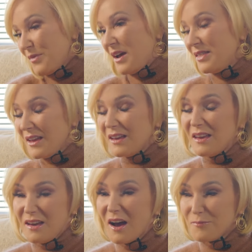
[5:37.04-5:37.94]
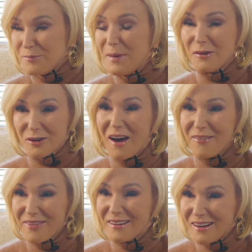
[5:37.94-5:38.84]
I think he got bailed
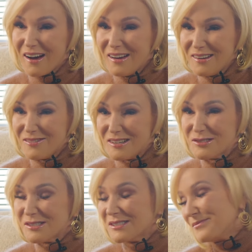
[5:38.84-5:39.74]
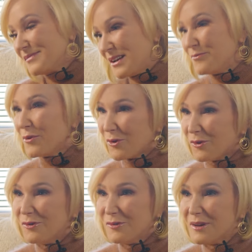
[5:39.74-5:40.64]
out that night, which was
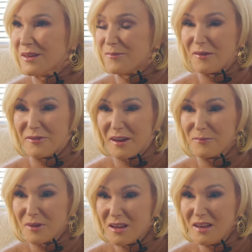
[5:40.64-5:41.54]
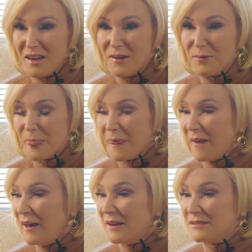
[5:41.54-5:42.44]
typical within my family.
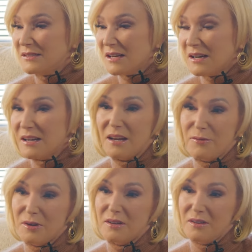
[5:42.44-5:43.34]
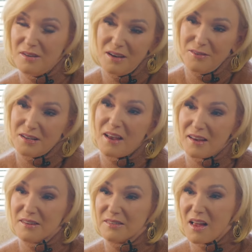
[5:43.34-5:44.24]
And uh, he would he would
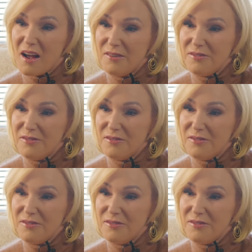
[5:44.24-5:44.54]
take his life.